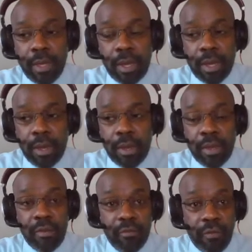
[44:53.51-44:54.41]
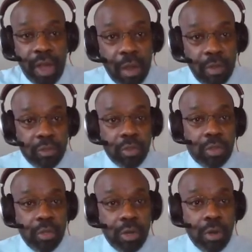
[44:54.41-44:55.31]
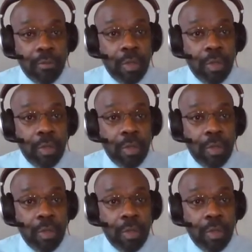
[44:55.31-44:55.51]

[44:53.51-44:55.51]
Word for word: uh, environment secure.